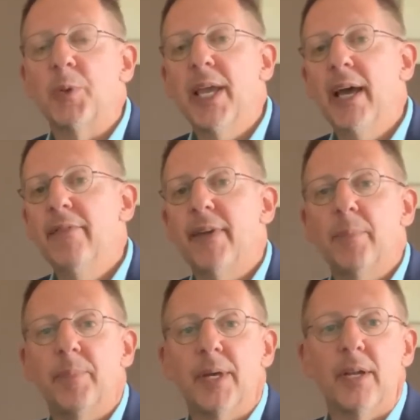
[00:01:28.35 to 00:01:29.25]
we have a
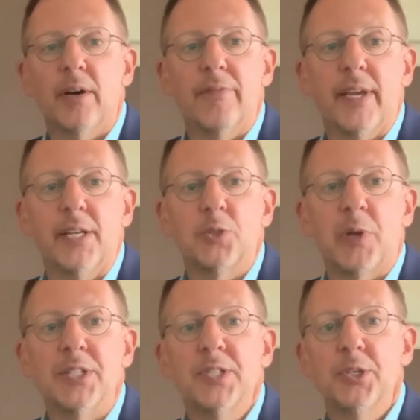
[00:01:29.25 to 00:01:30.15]
bit of a
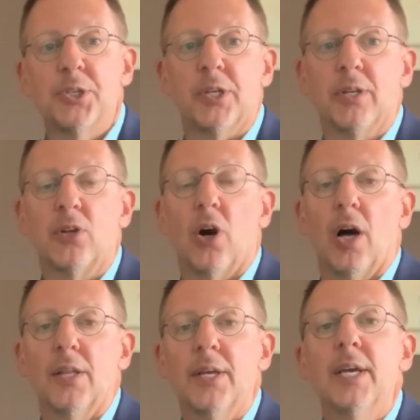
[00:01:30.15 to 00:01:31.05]
transition
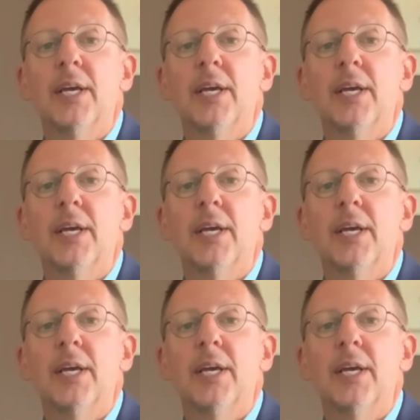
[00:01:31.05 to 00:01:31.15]
called